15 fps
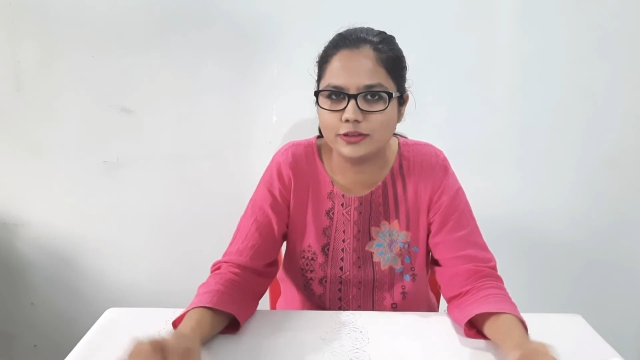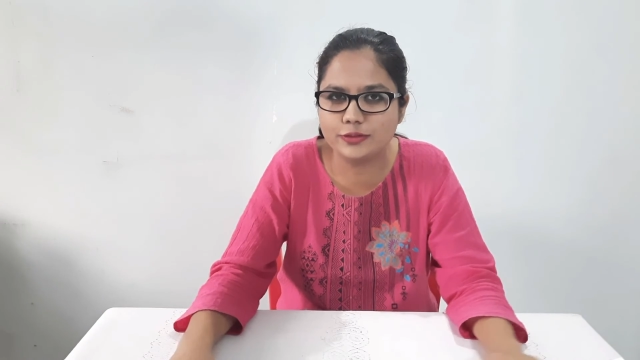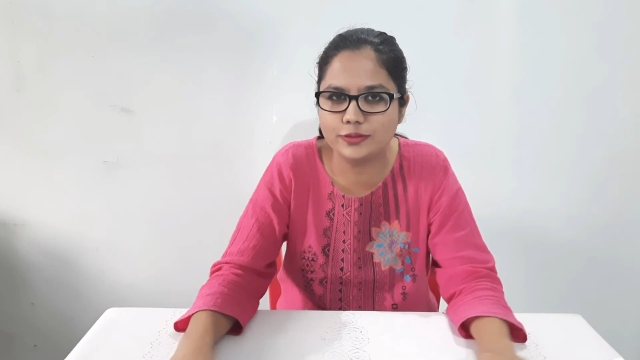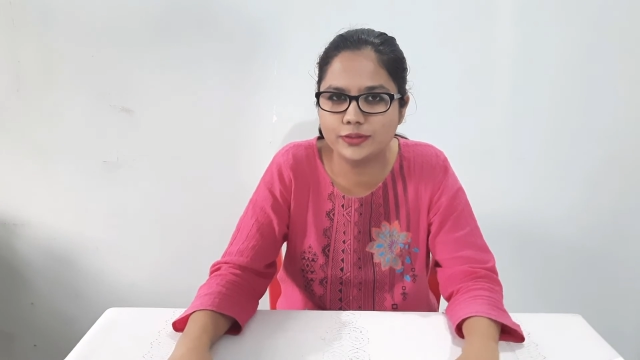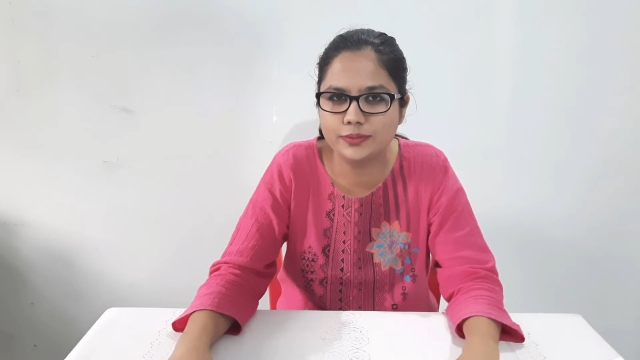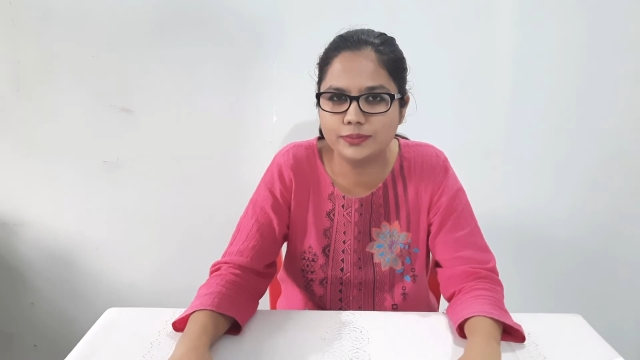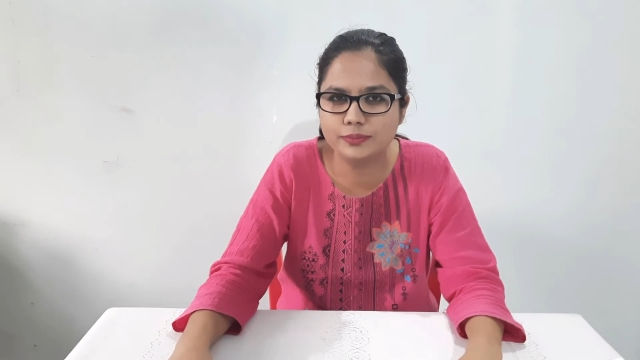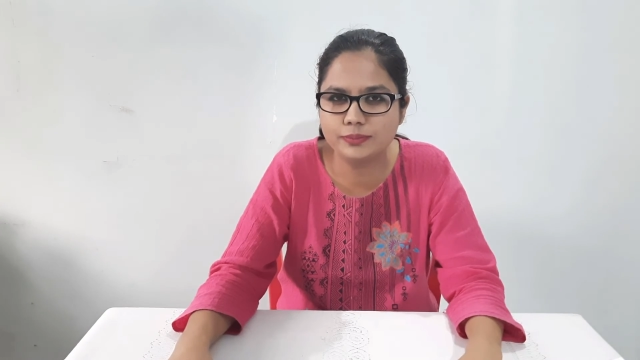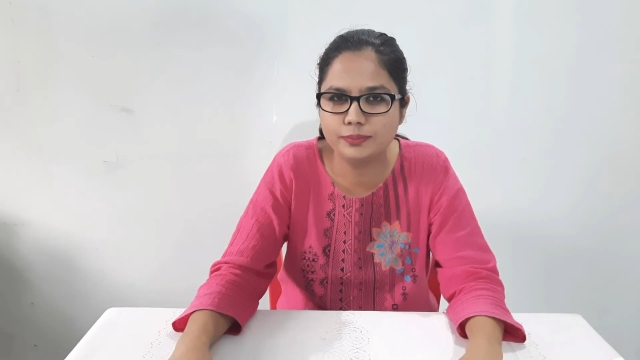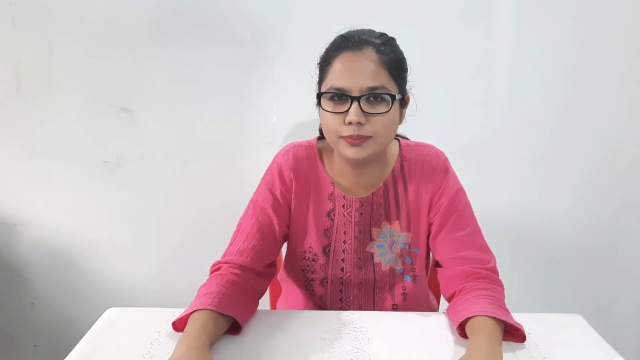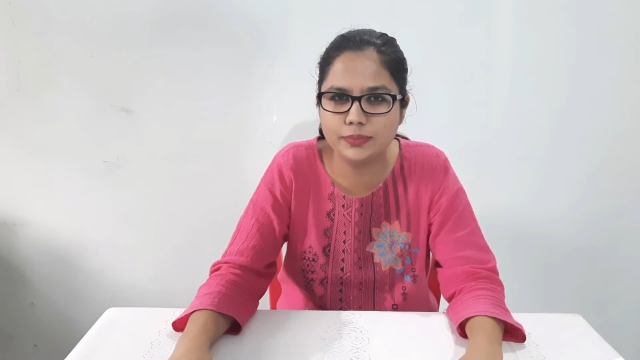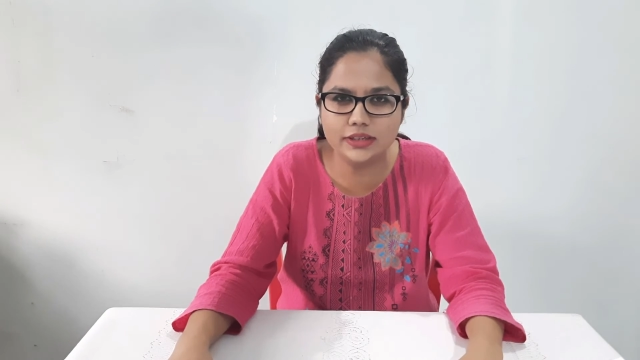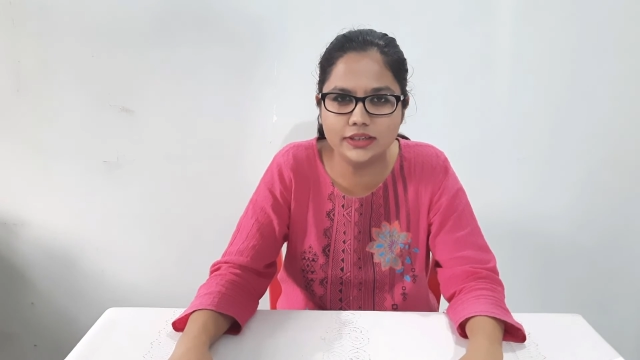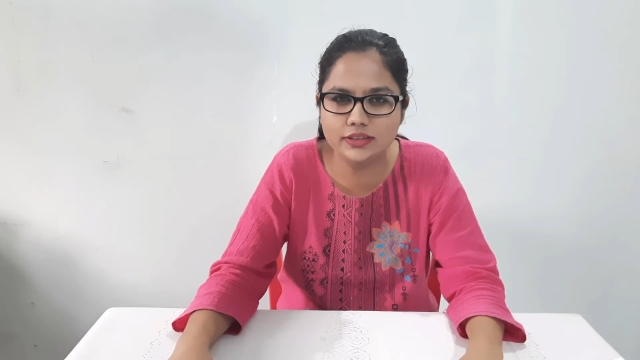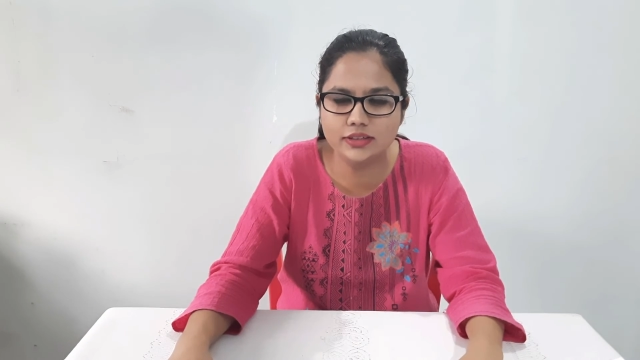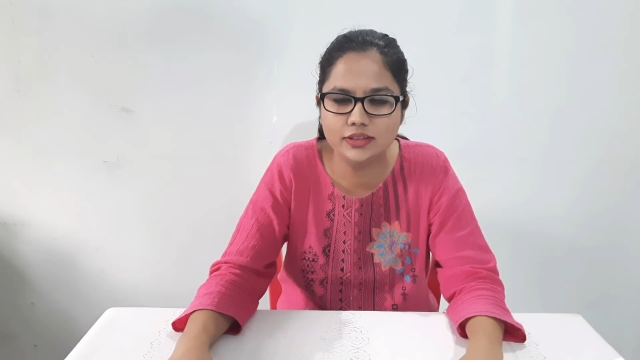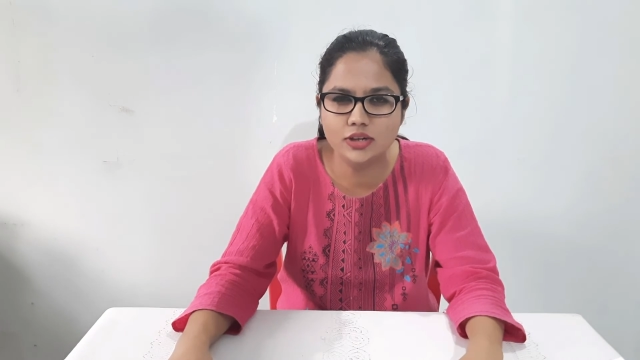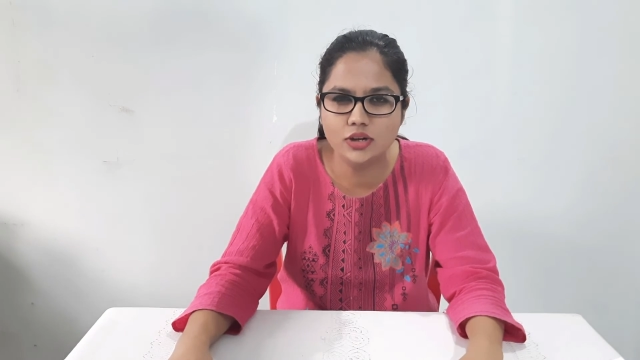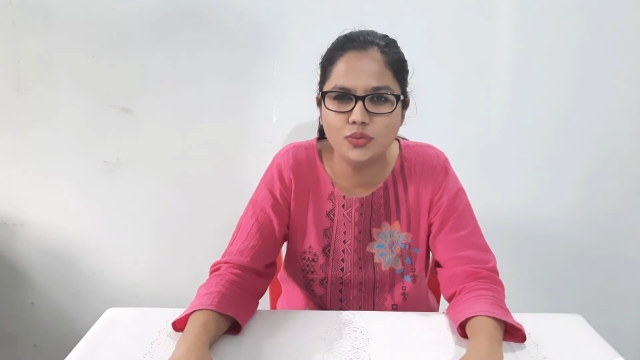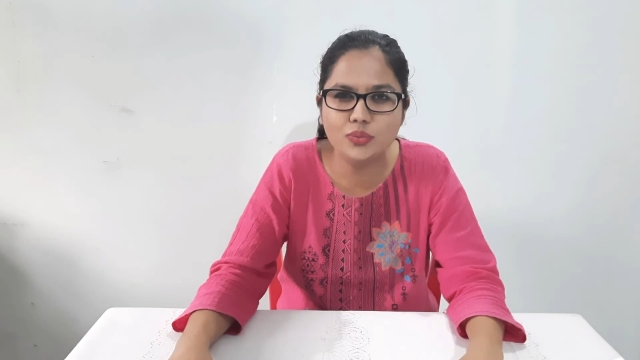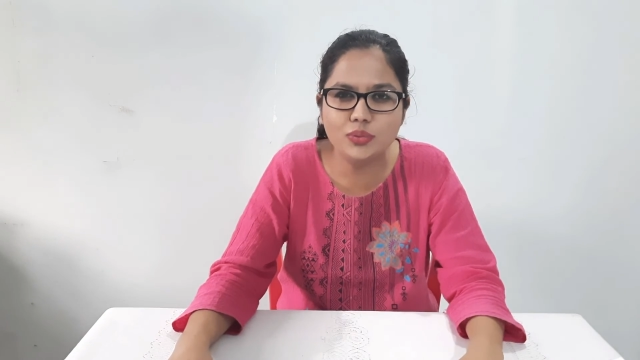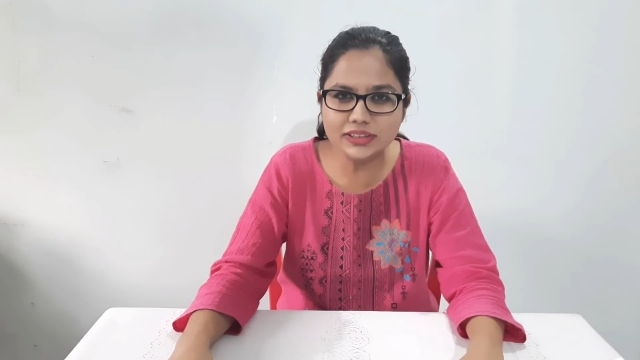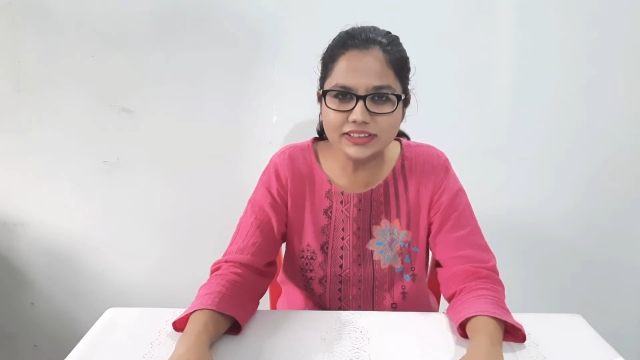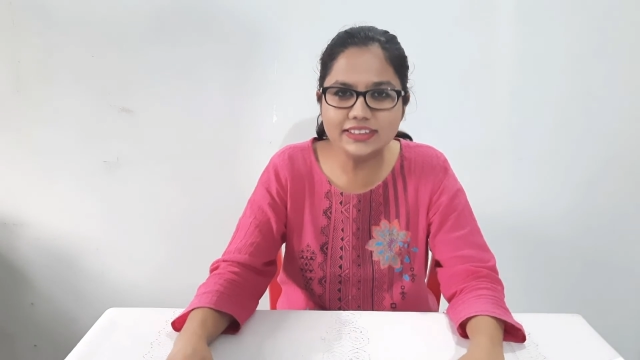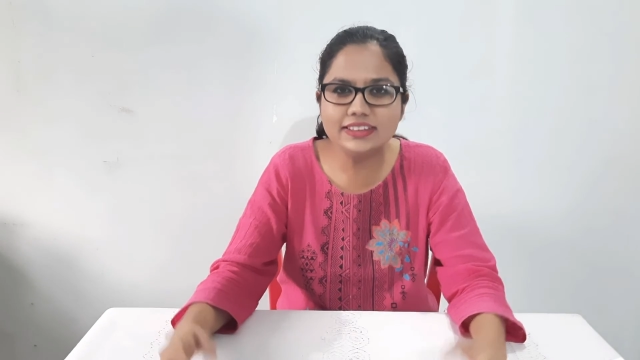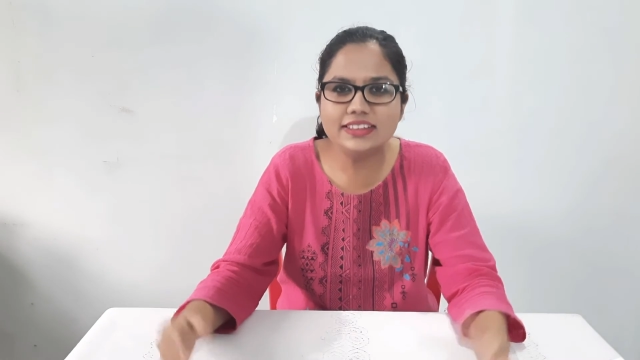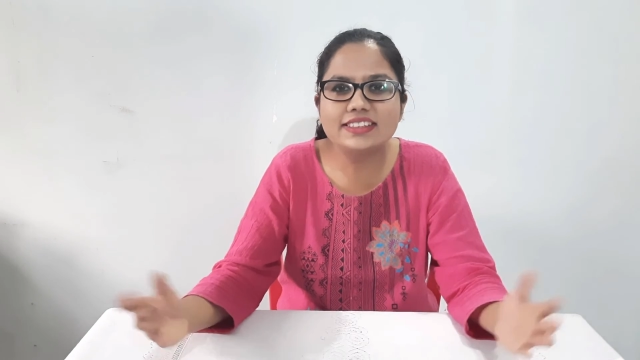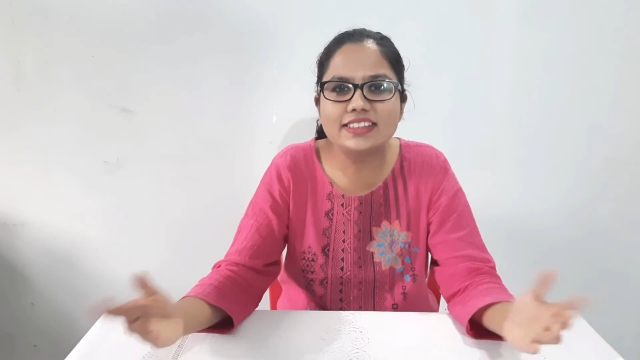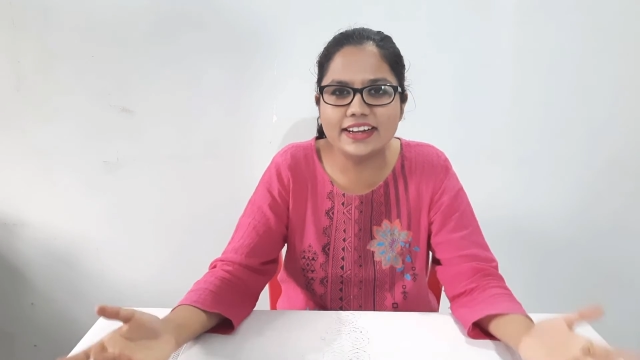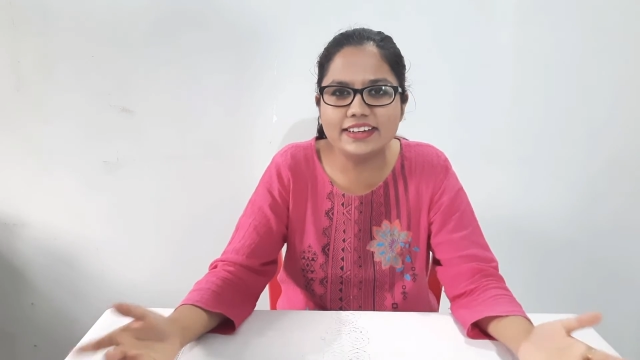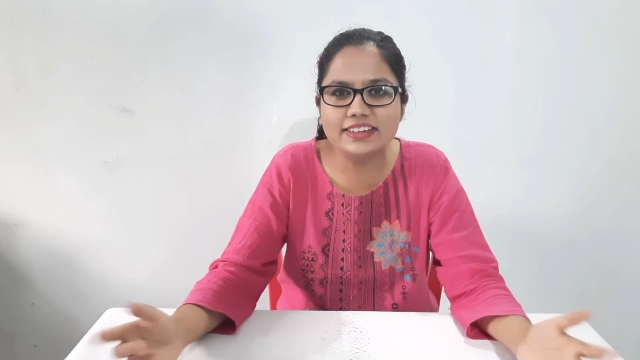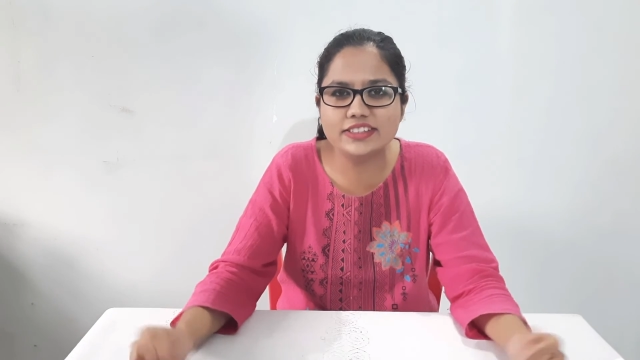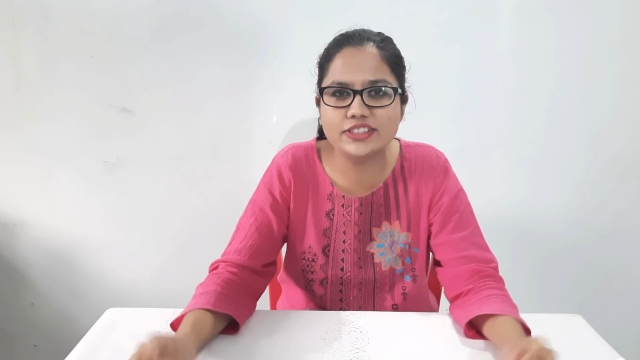But what did the scientists do?